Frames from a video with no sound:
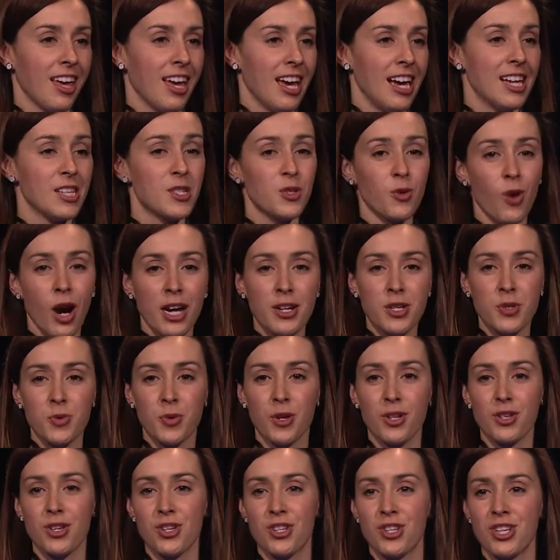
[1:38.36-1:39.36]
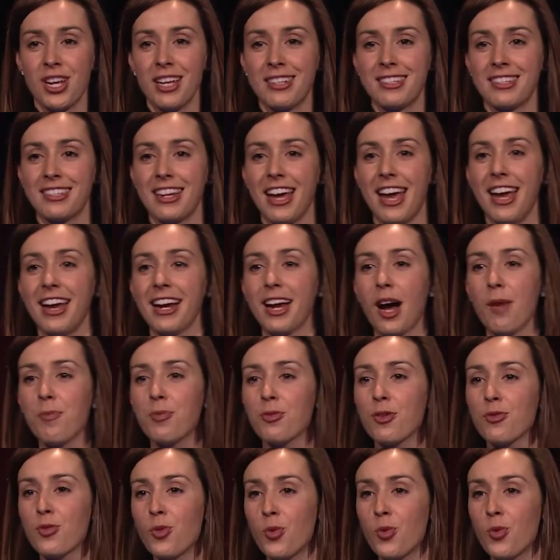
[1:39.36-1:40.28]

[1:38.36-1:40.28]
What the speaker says: And so I just wanted to share today a couple of